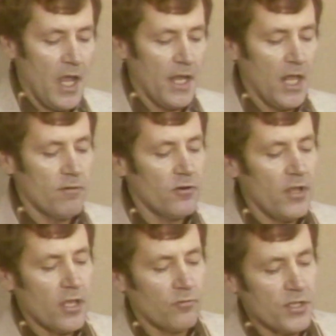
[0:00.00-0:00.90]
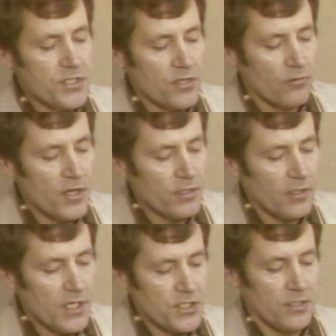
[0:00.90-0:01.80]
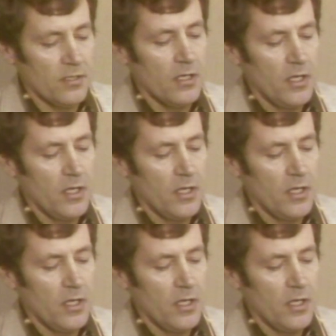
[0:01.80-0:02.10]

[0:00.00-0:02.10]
and ever-increasing regulation,